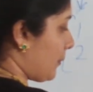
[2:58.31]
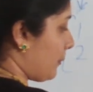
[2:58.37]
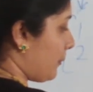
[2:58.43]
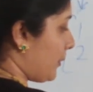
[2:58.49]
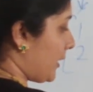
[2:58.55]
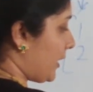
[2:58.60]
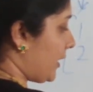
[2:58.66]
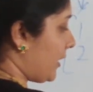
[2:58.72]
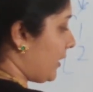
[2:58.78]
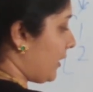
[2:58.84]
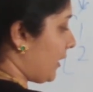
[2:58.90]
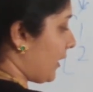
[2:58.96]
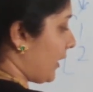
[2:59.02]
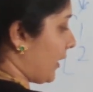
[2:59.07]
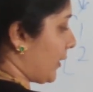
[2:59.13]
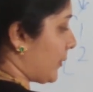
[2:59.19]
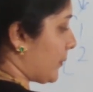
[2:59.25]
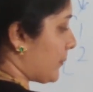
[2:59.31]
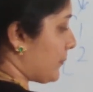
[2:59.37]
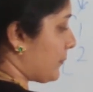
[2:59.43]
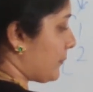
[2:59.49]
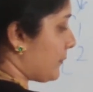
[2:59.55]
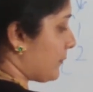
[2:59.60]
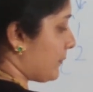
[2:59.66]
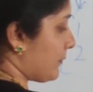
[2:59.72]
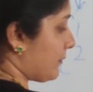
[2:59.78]
PA.
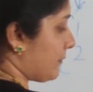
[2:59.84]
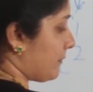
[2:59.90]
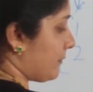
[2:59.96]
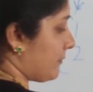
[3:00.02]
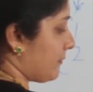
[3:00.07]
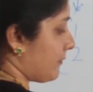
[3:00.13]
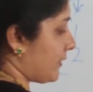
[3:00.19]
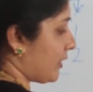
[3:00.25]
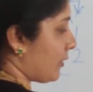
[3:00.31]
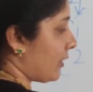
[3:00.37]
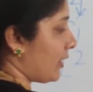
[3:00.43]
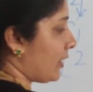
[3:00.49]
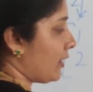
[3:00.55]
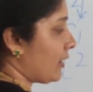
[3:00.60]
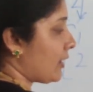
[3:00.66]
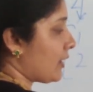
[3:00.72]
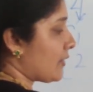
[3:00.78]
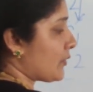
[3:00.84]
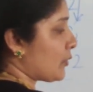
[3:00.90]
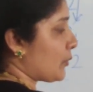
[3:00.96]
Okay, so